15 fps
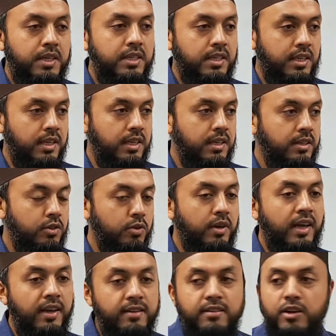20.
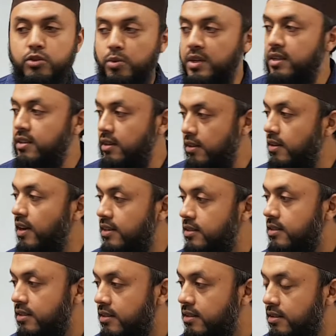Today is our 20th
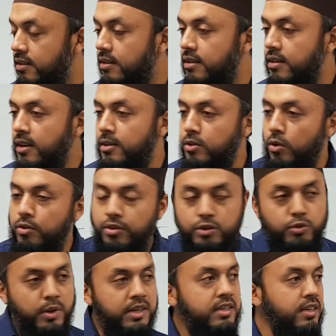lesson. Yeah, so on the
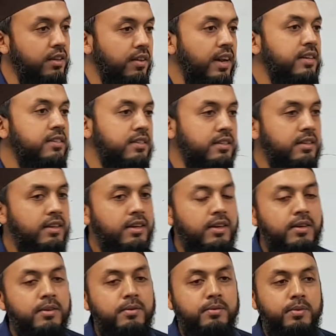20th lesson,
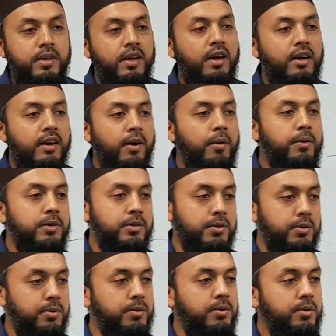we are going
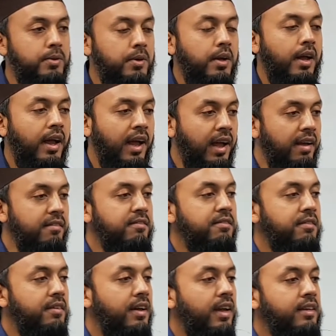to have
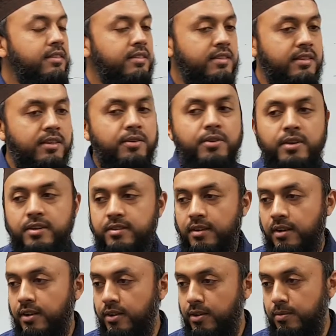a serious
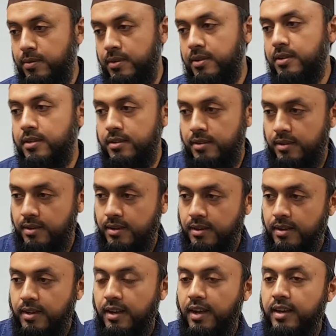argument
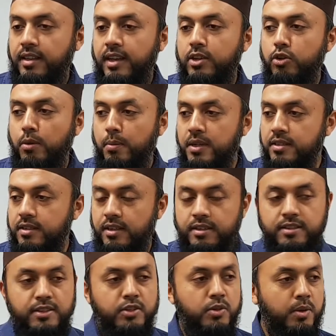in a domestic
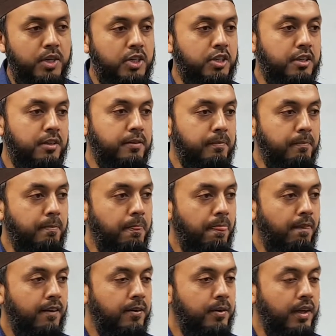situation.
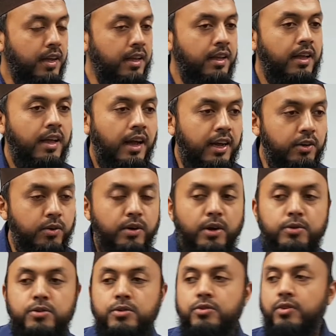Okay, and you're
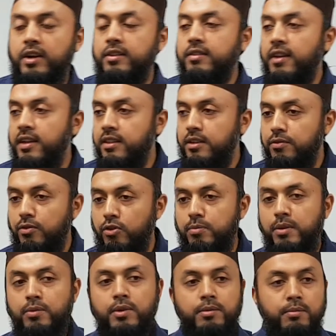going to translate this for
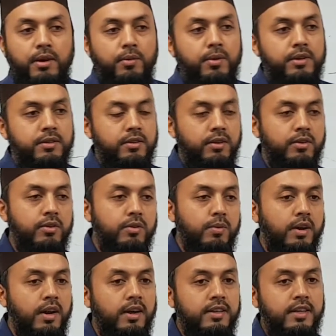me one by one. We're going to do
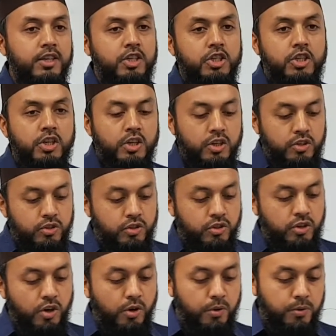one line each.
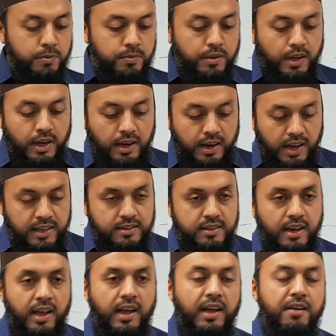So, let's
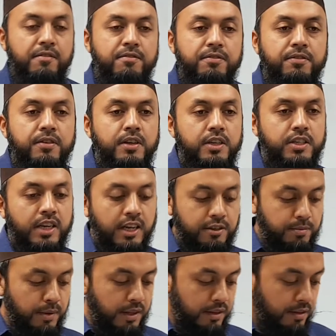have
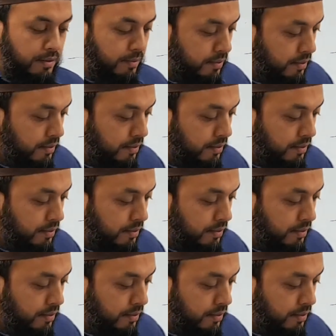Jasmine.